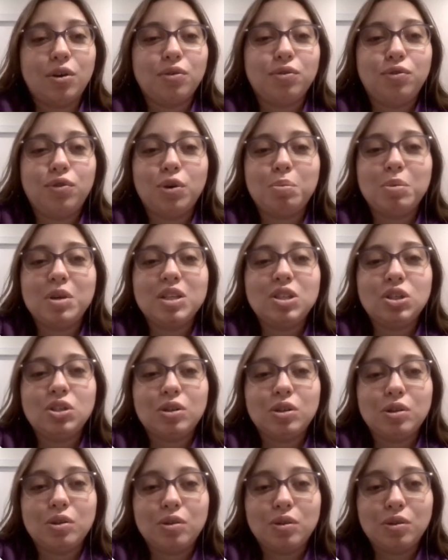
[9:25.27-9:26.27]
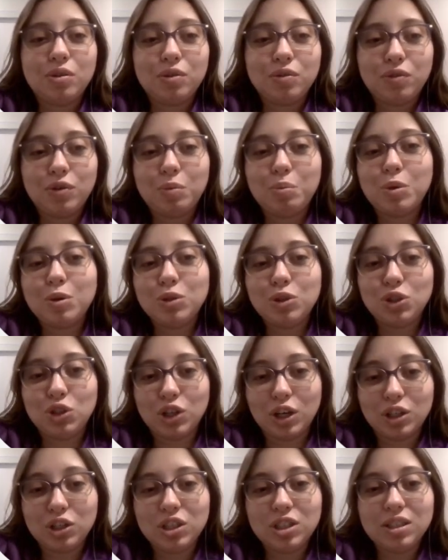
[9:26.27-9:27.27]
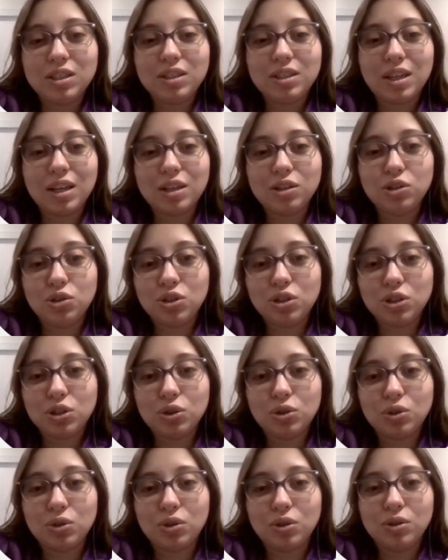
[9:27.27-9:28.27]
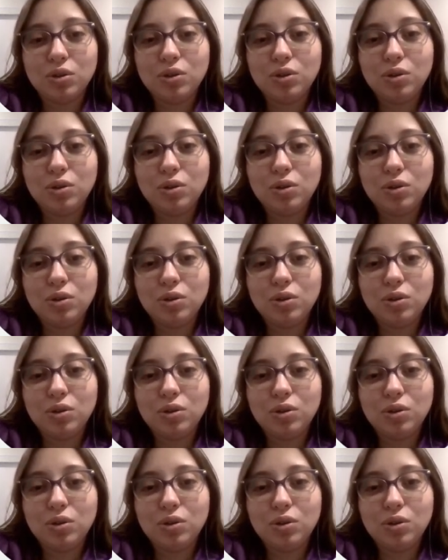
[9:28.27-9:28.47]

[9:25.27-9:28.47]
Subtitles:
For most judges in judicial